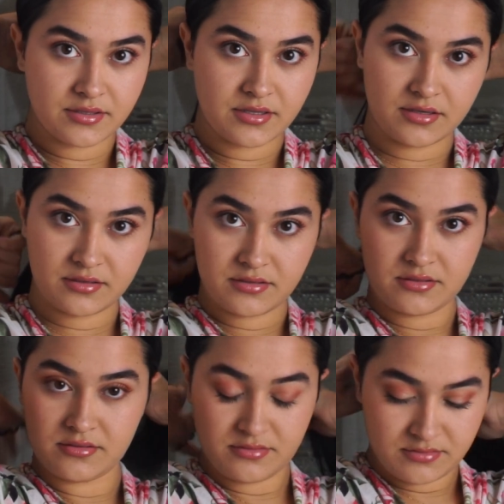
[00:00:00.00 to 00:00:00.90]
and
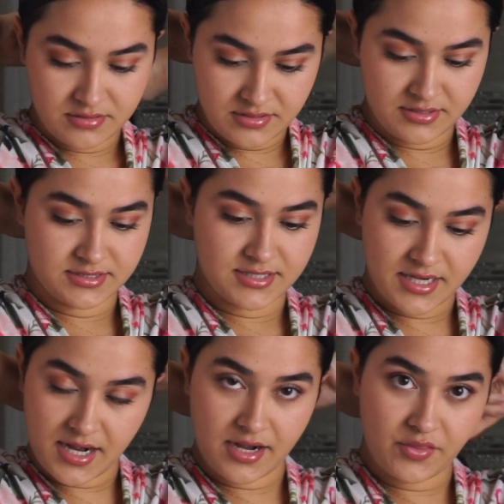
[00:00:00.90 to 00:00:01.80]
get
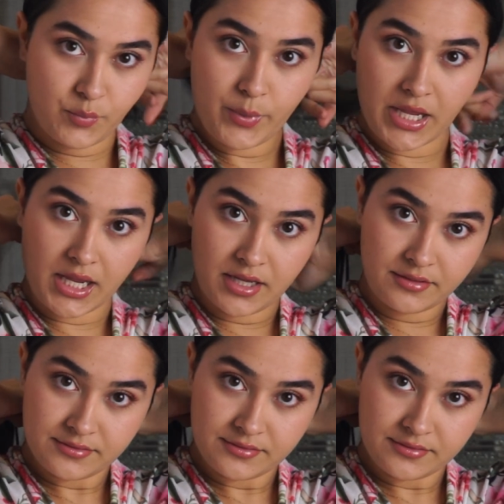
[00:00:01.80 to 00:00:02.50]
it out of the way.